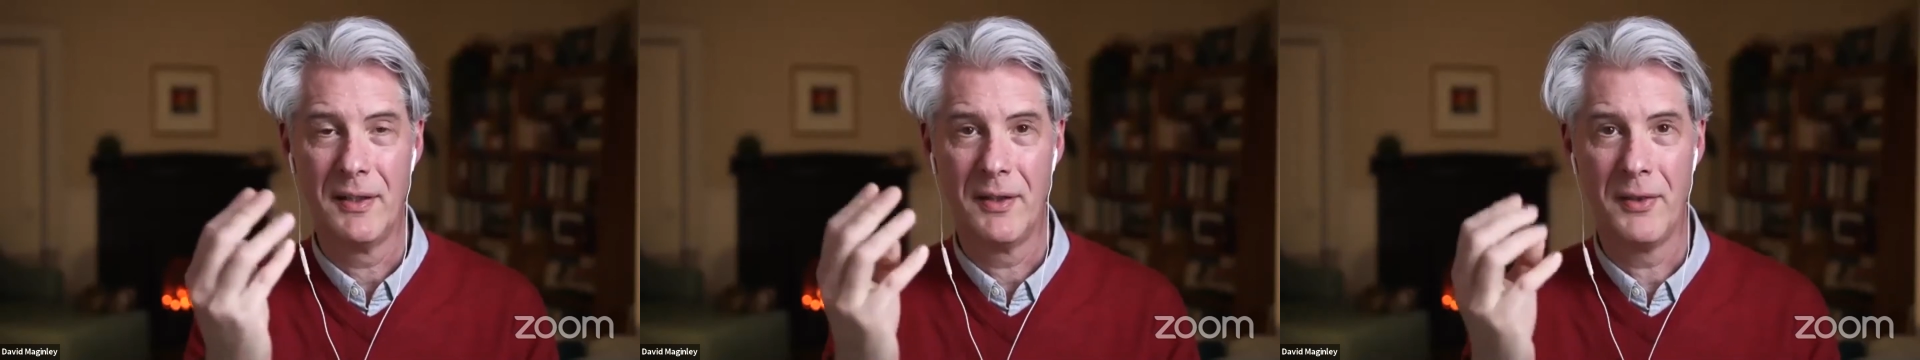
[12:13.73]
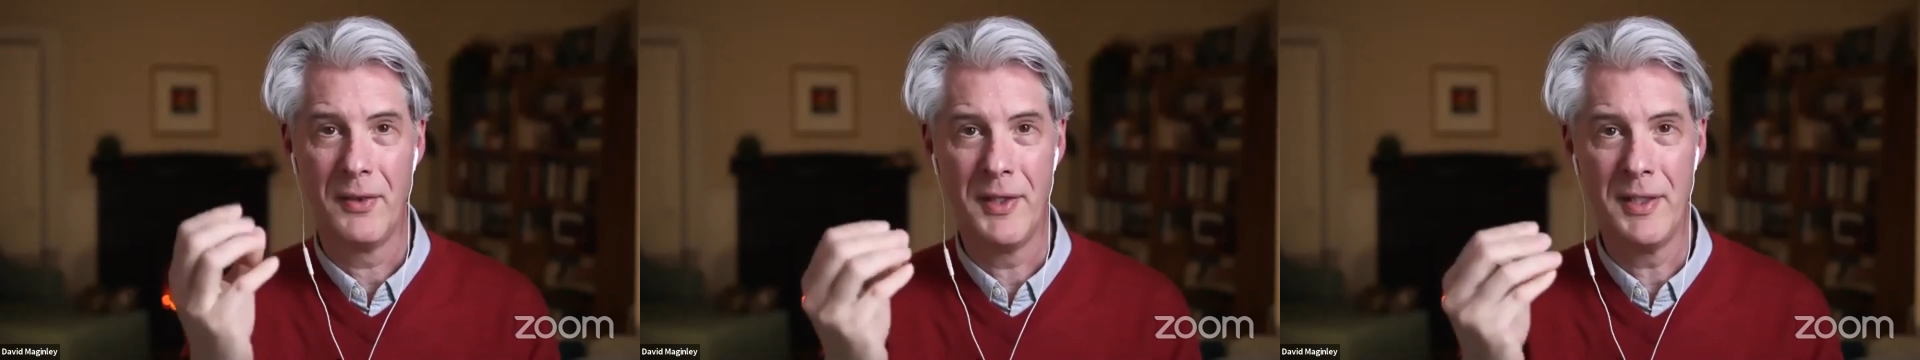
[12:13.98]

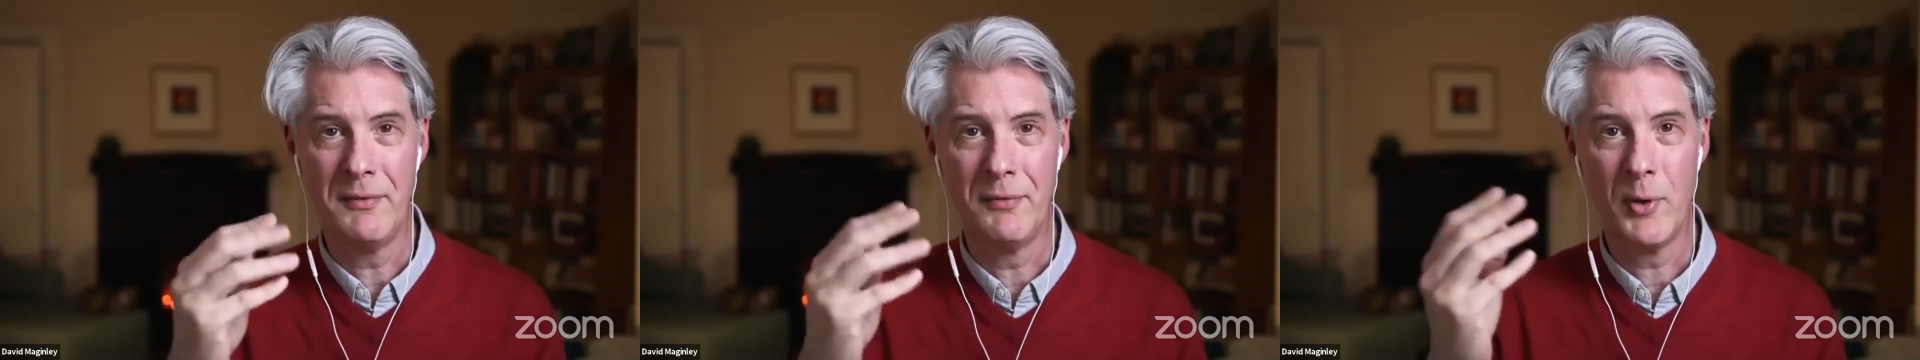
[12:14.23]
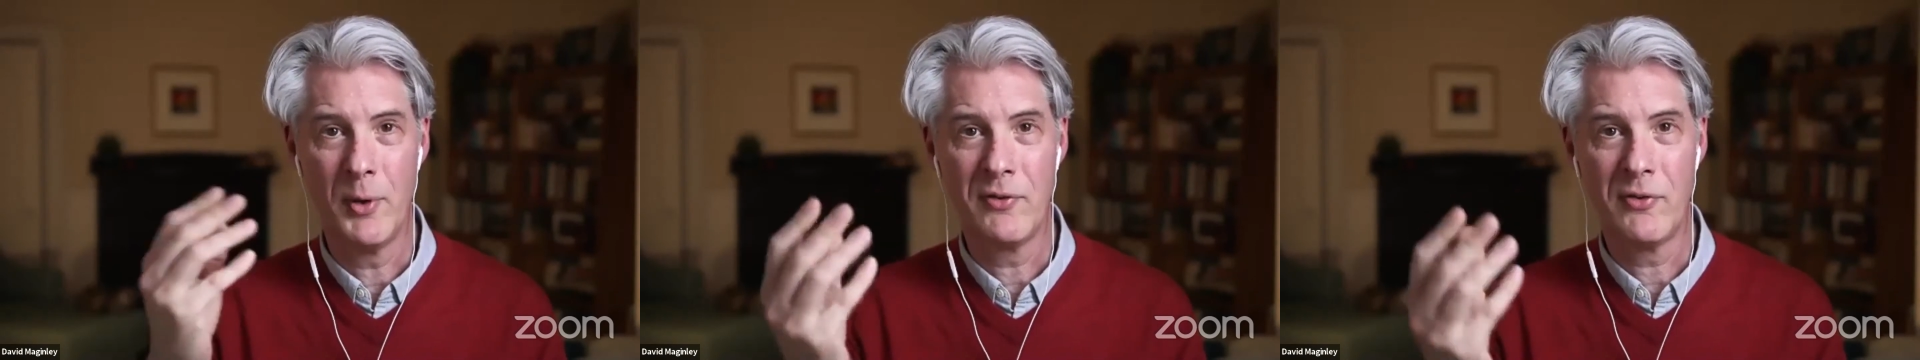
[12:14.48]
The
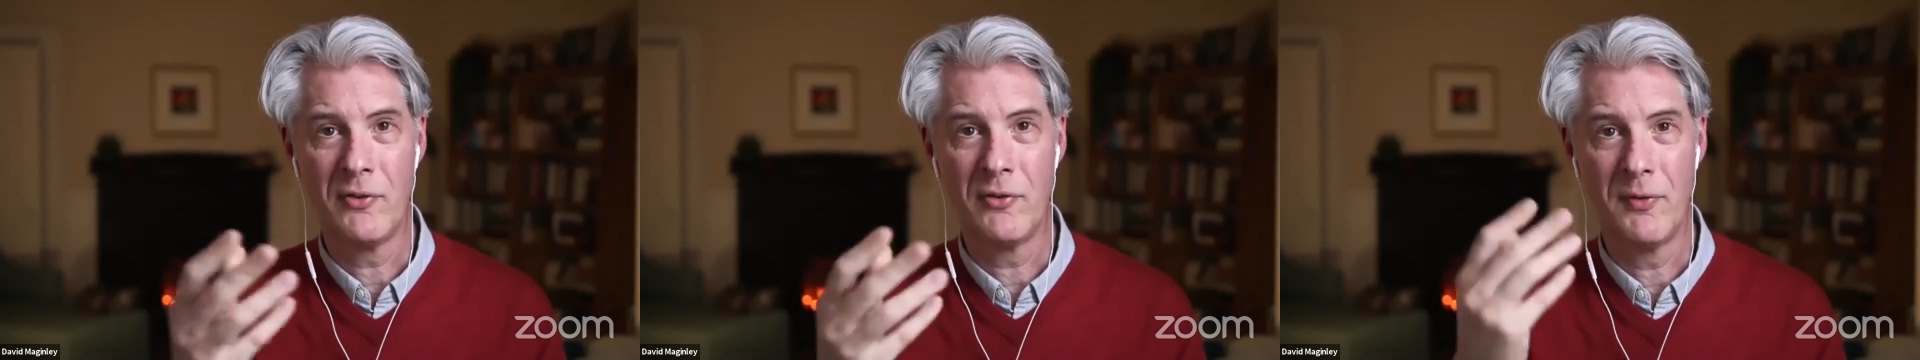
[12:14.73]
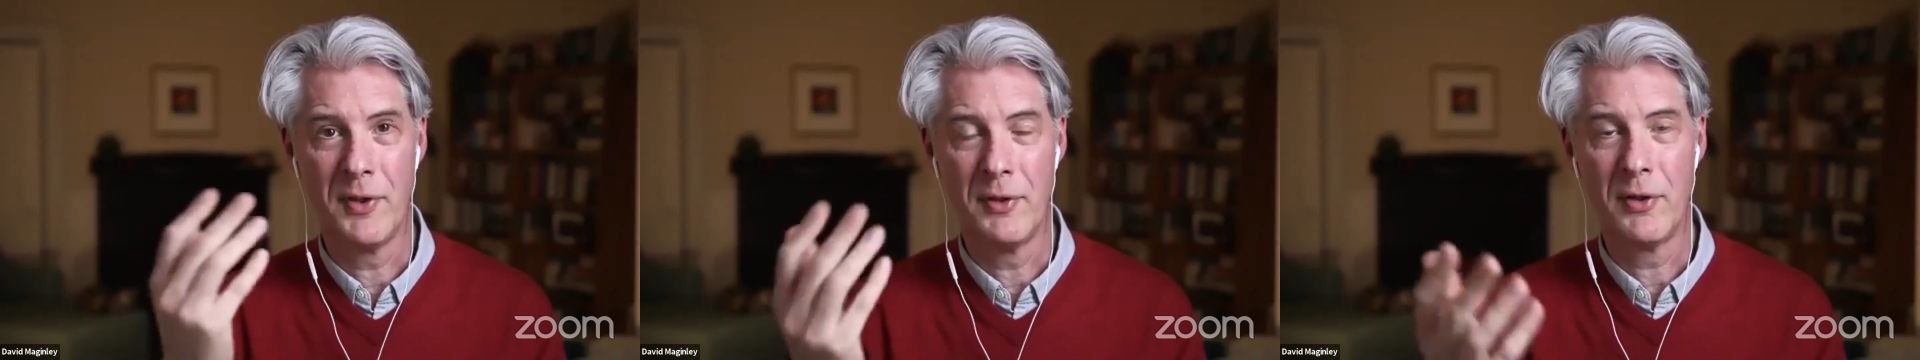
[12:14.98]
voices
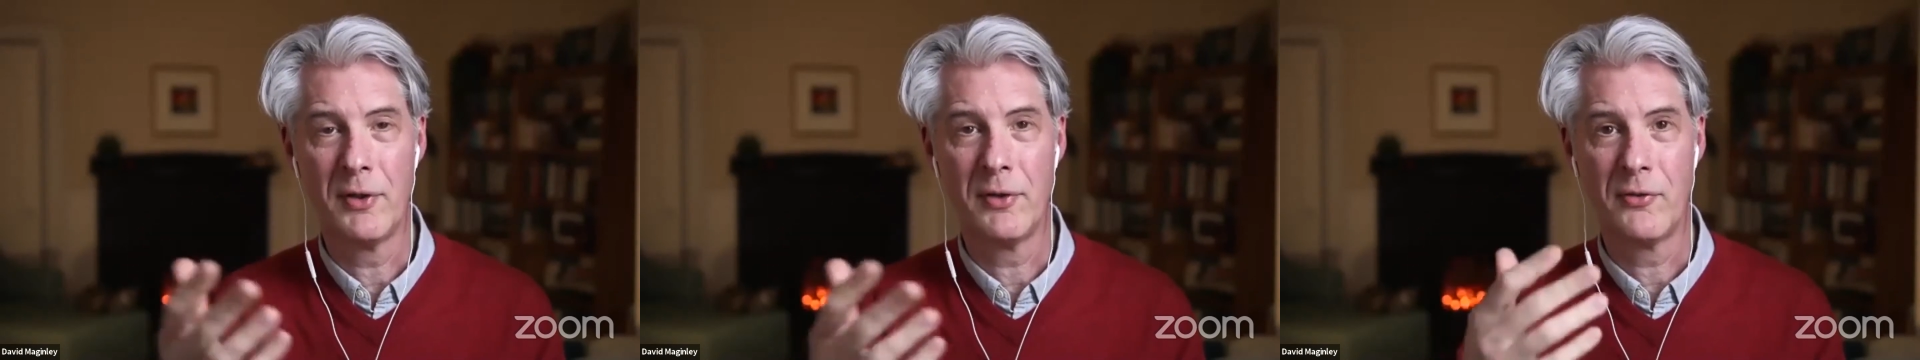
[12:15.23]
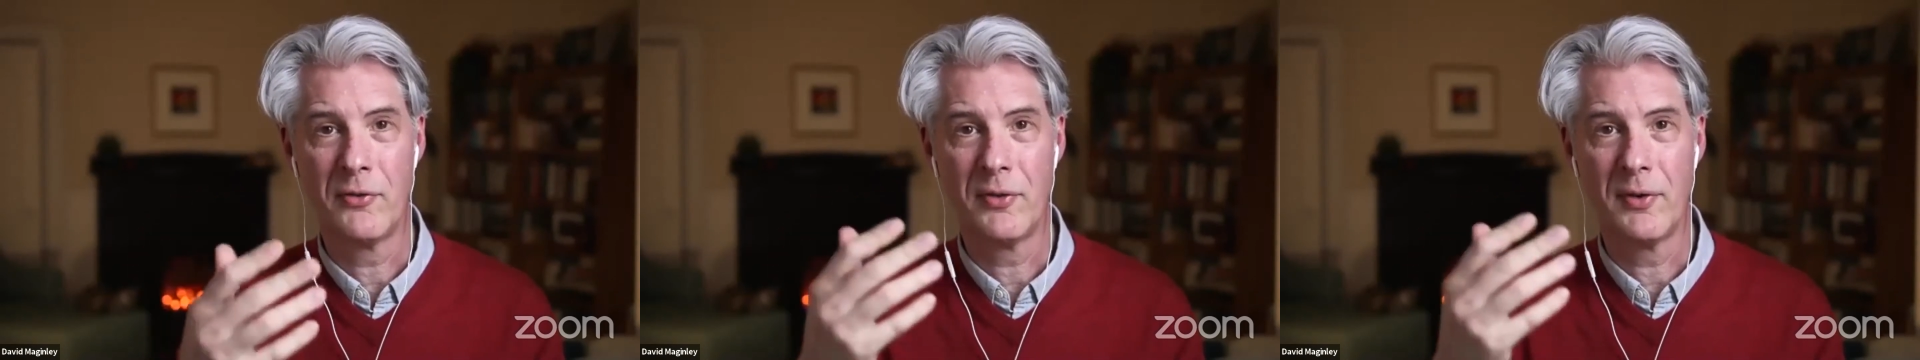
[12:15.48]
of the
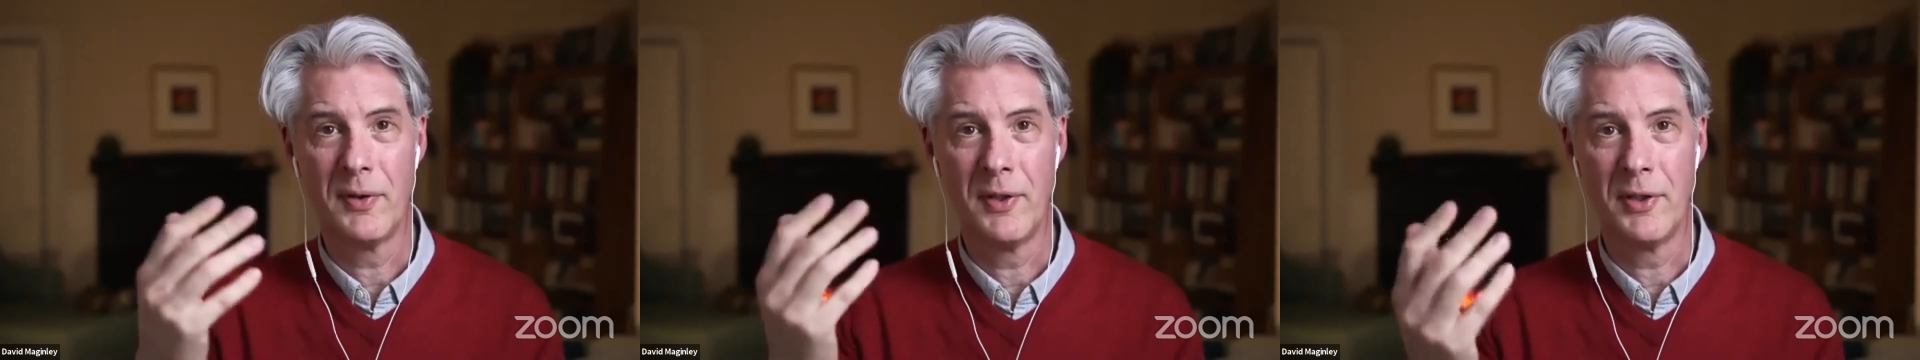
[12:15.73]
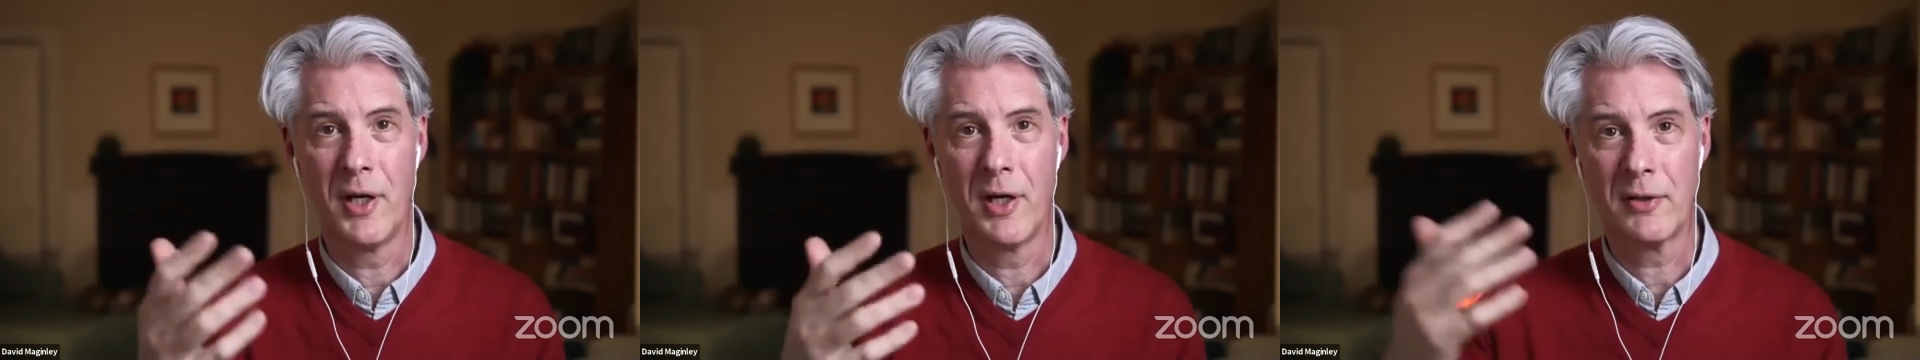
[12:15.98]
nurse and
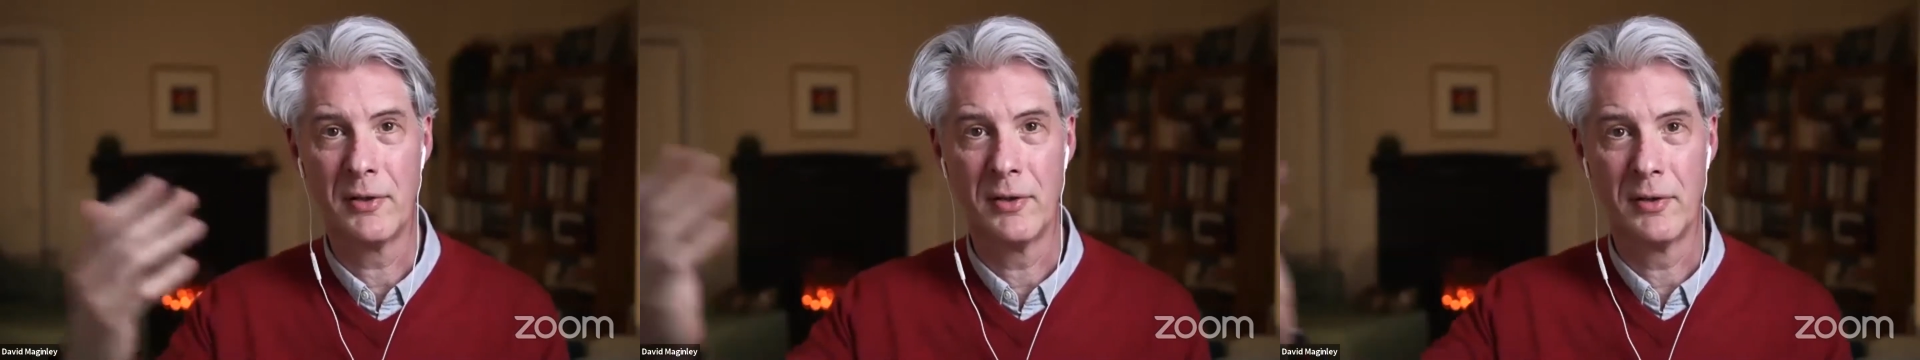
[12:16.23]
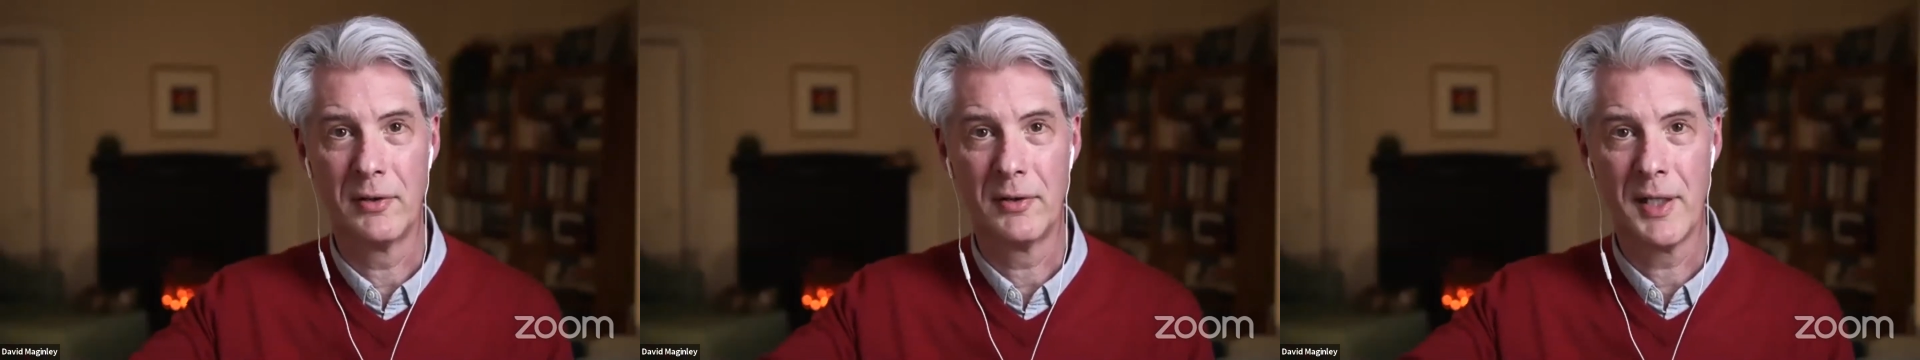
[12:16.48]
the doctor